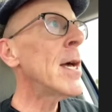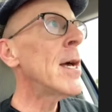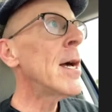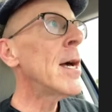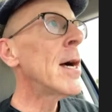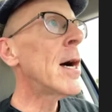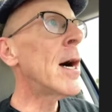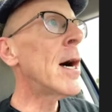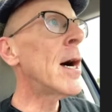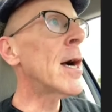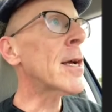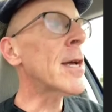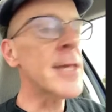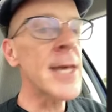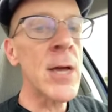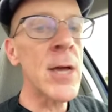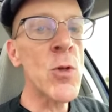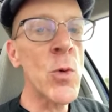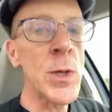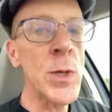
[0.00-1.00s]
because that's
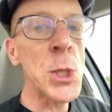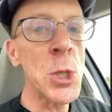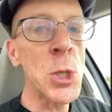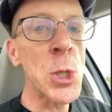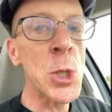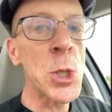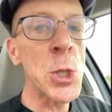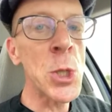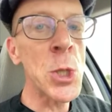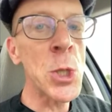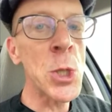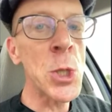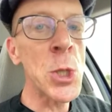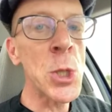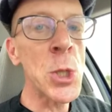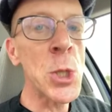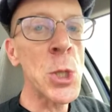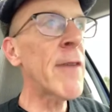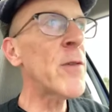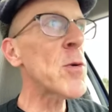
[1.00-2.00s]
what you should do, is pay
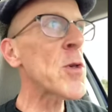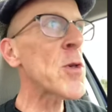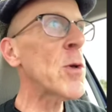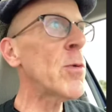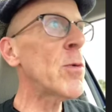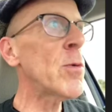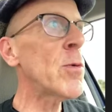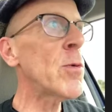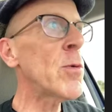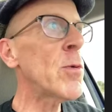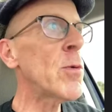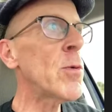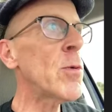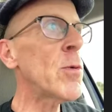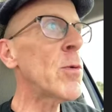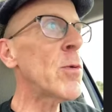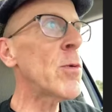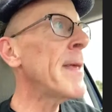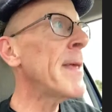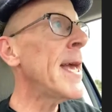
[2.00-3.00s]
off your student loan debt.
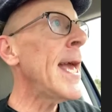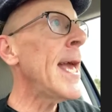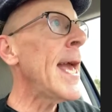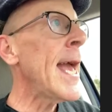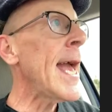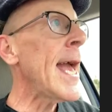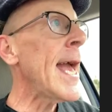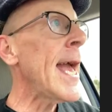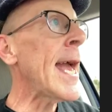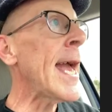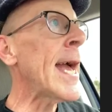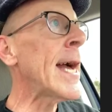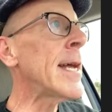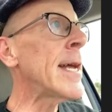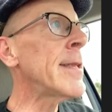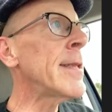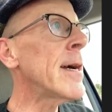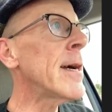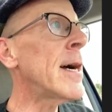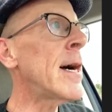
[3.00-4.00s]
And
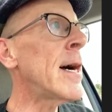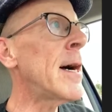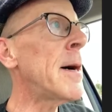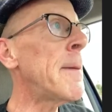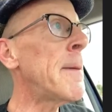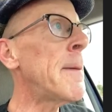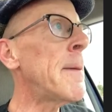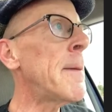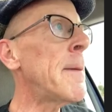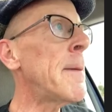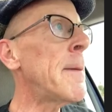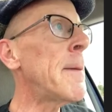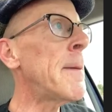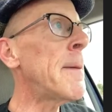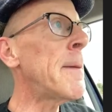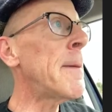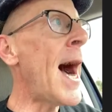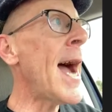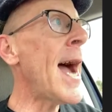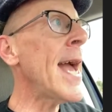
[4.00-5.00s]

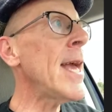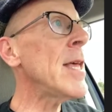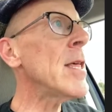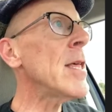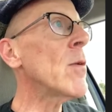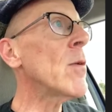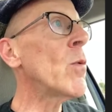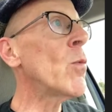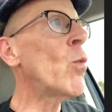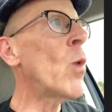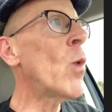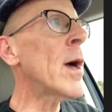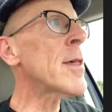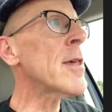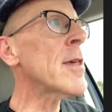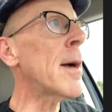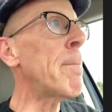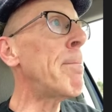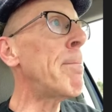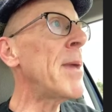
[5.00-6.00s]
I was
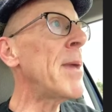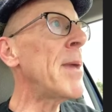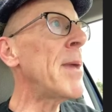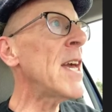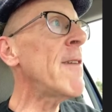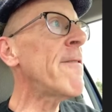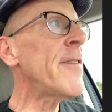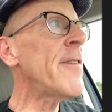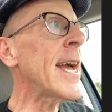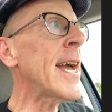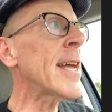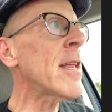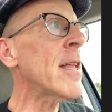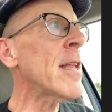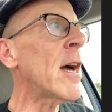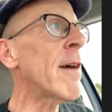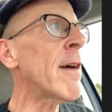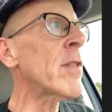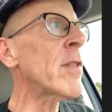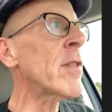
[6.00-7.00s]
a big fan of
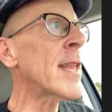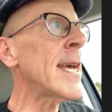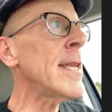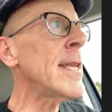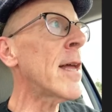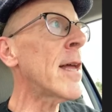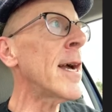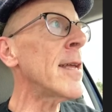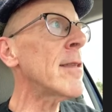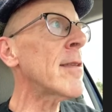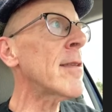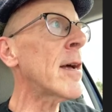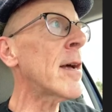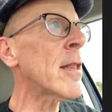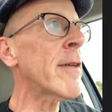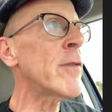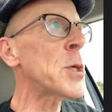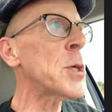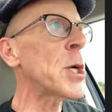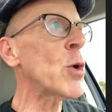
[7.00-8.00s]
late night
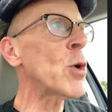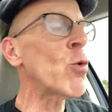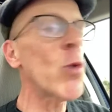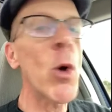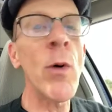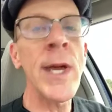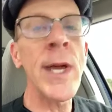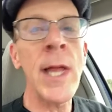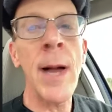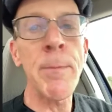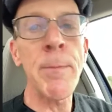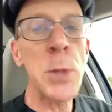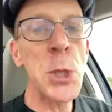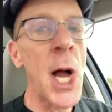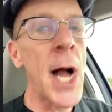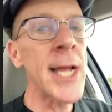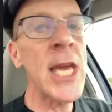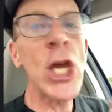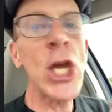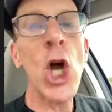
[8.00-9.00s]
television growing up.
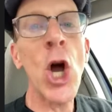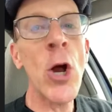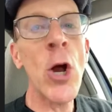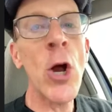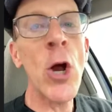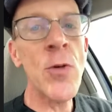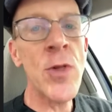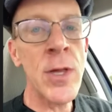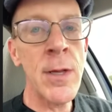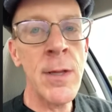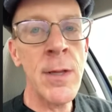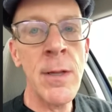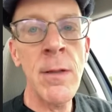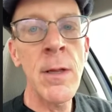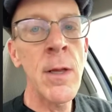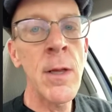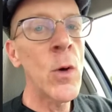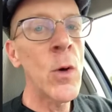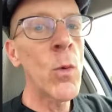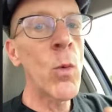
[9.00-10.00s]
Johnny Carson
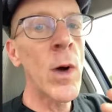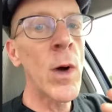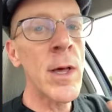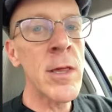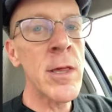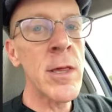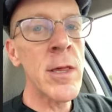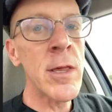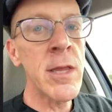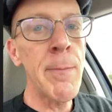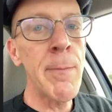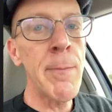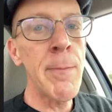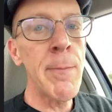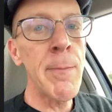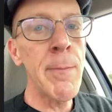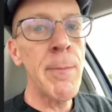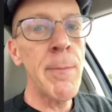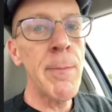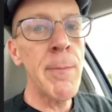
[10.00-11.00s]
was the
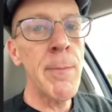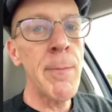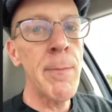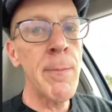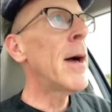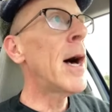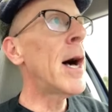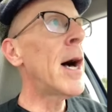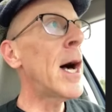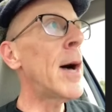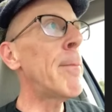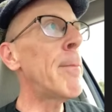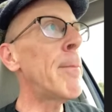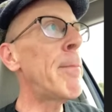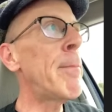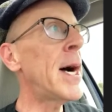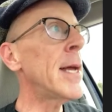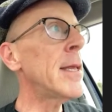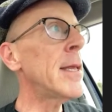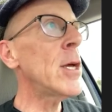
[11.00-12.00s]
man, but
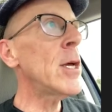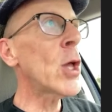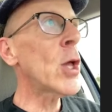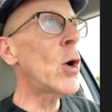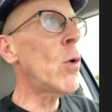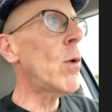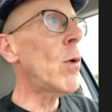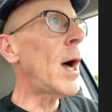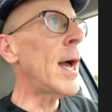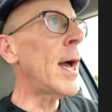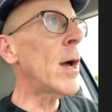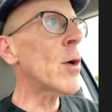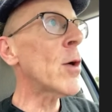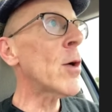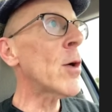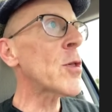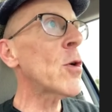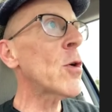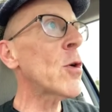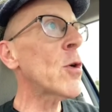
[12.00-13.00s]
I also
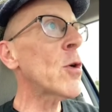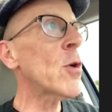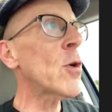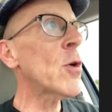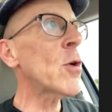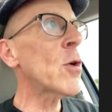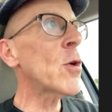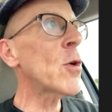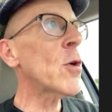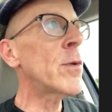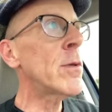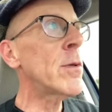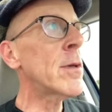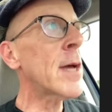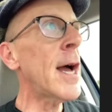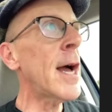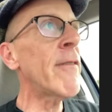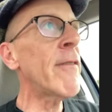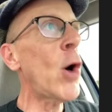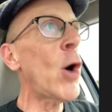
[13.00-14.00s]
followed kind of
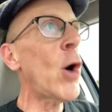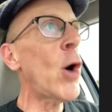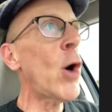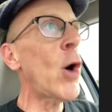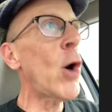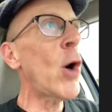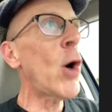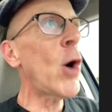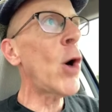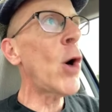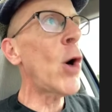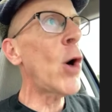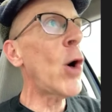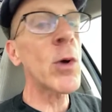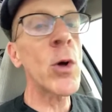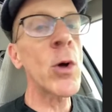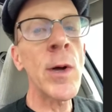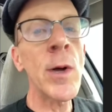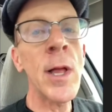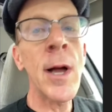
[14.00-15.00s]
all the things that were going
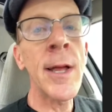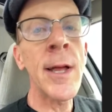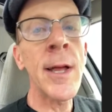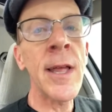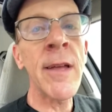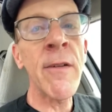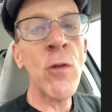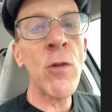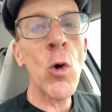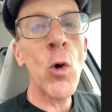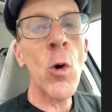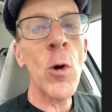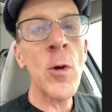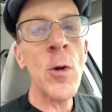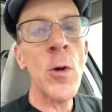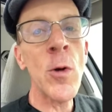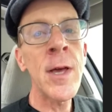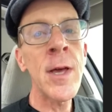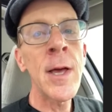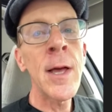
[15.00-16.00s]
on, and of course,
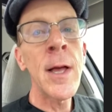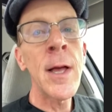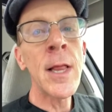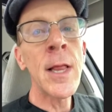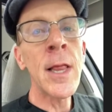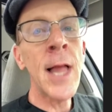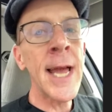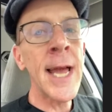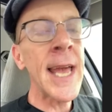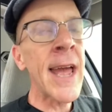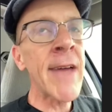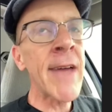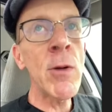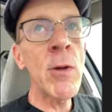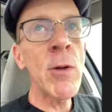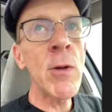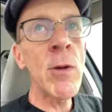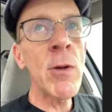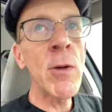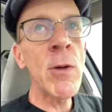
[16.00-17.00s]
like everyone
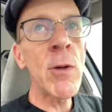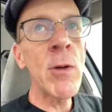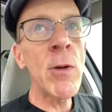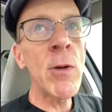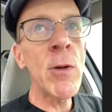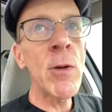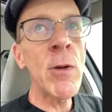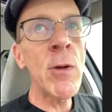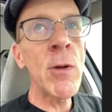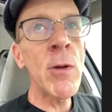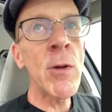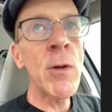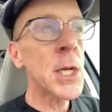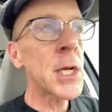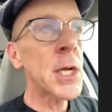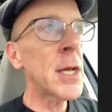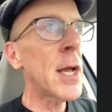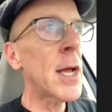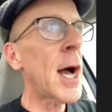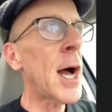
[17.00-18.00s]
in my generation,
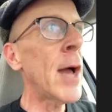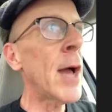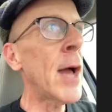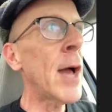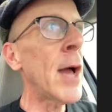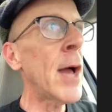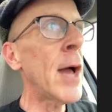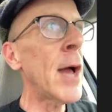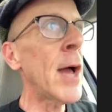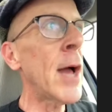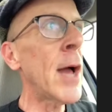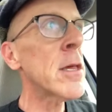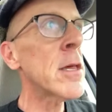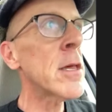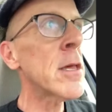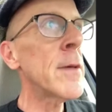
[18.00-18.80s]
I was